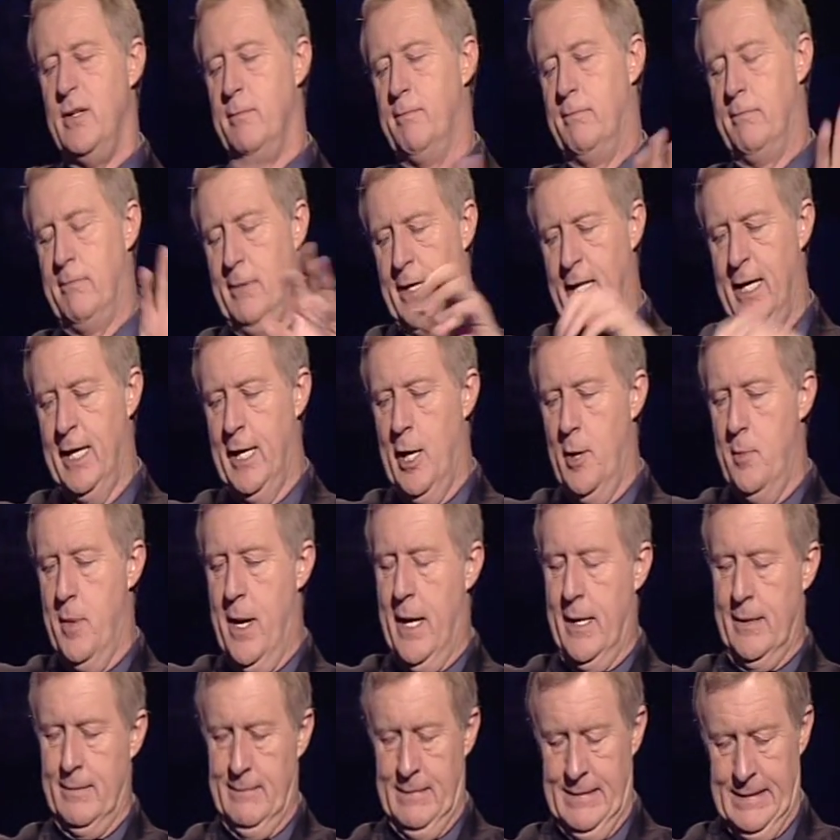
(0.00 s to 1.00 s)
you can go
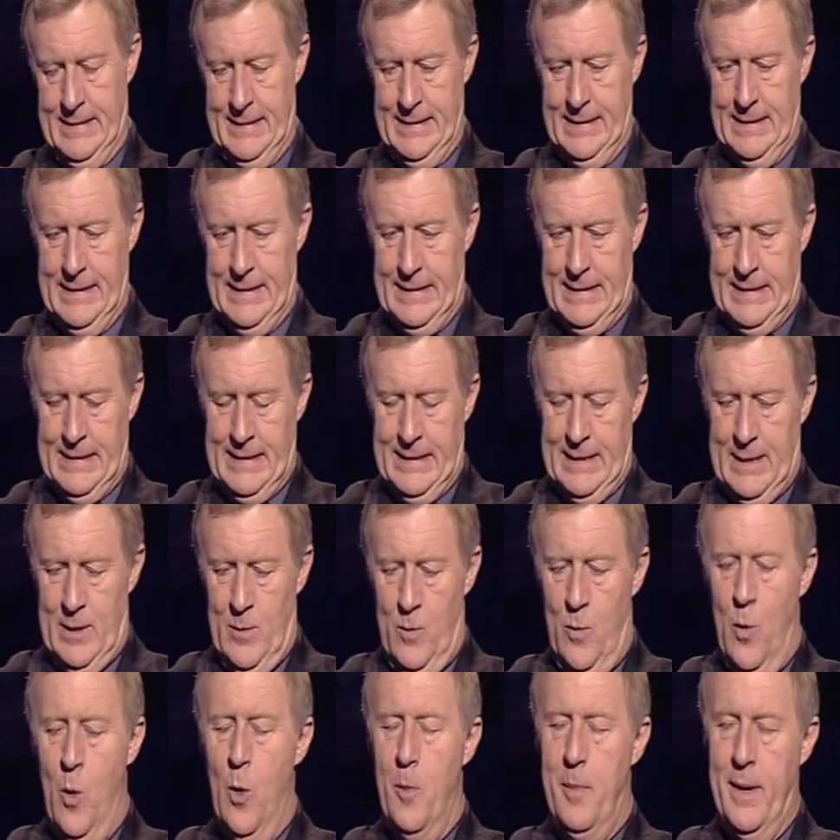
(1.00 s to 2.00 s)
back.
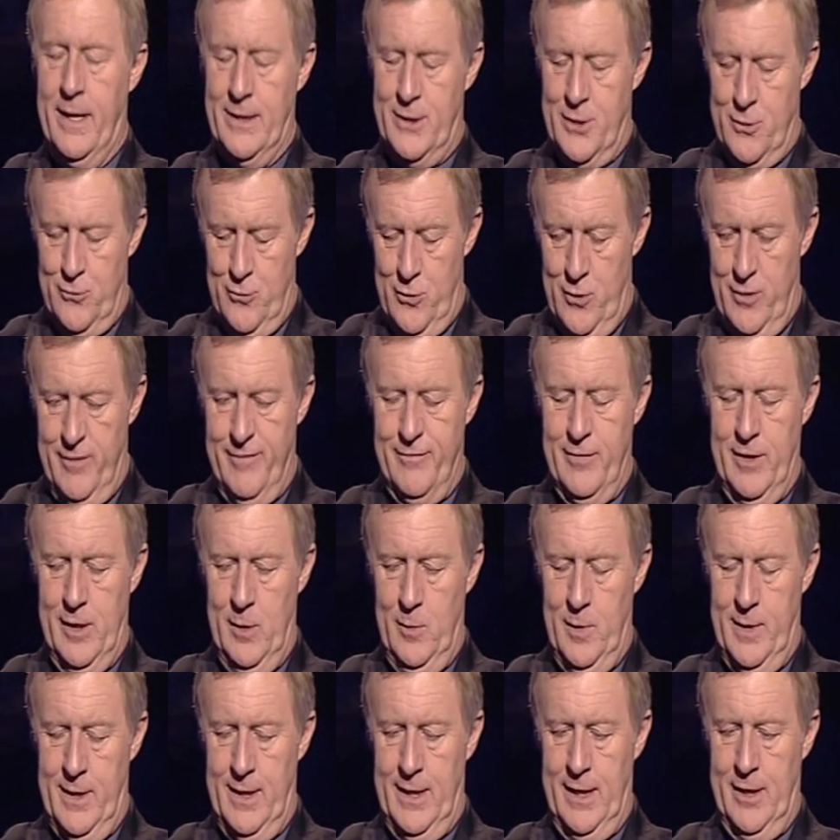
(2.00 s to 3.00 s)
Walk back to the Royal Free
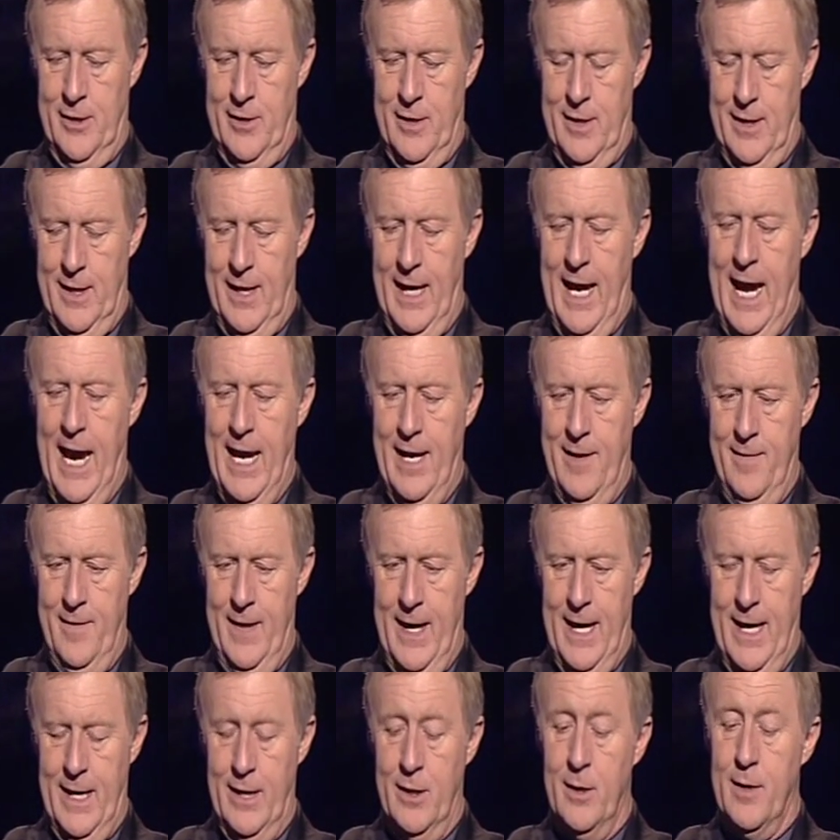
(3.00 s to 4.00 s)
with your head in
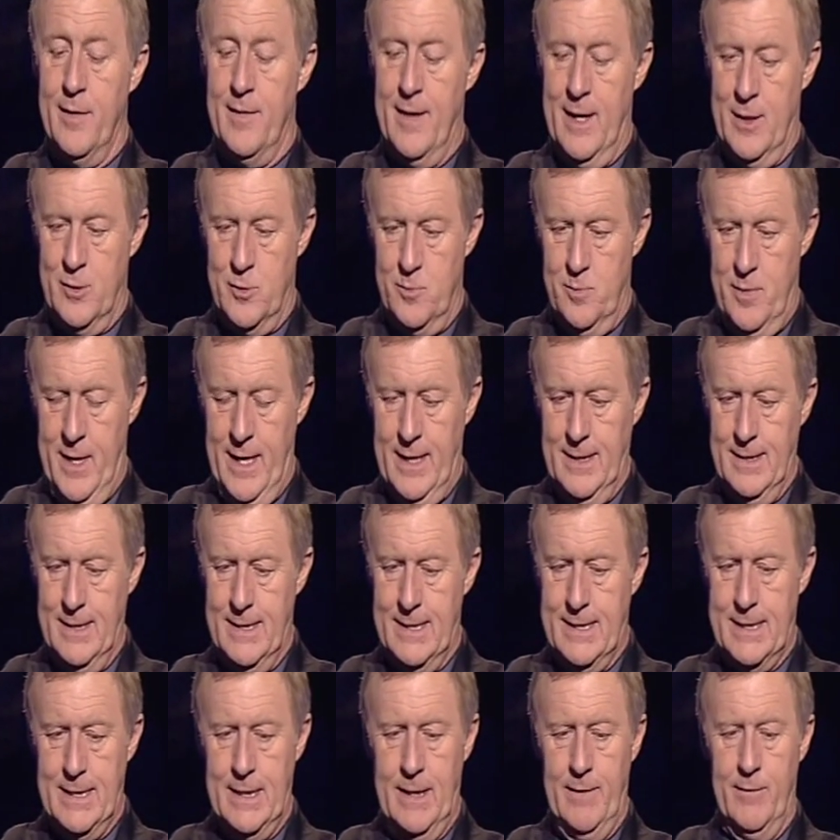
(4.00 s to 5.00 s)
the air. You've got
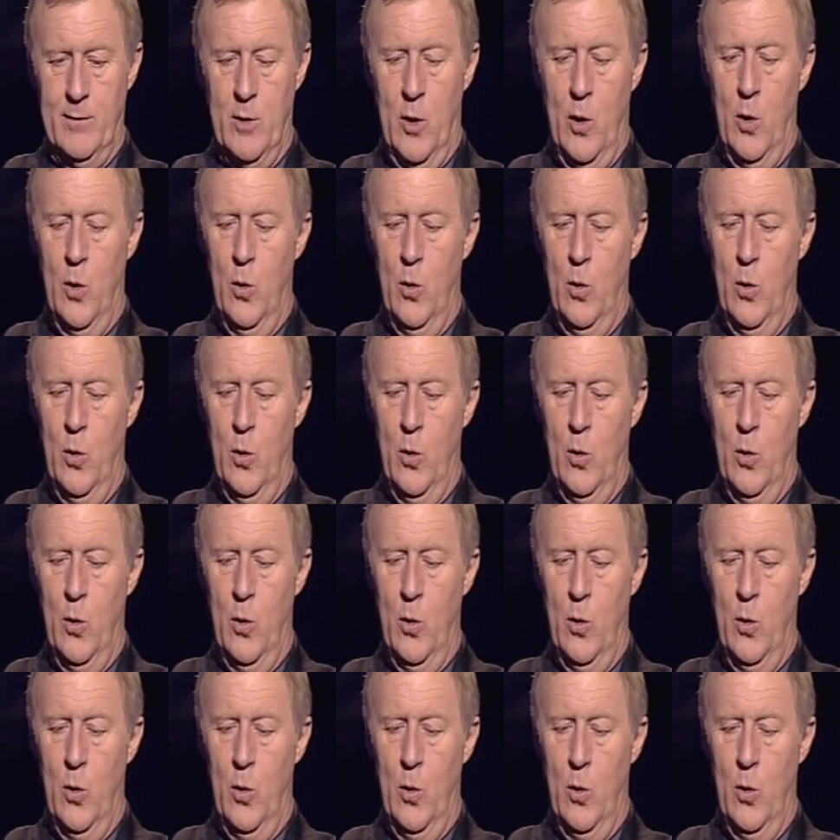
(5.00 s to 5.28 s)
£1,000. You've got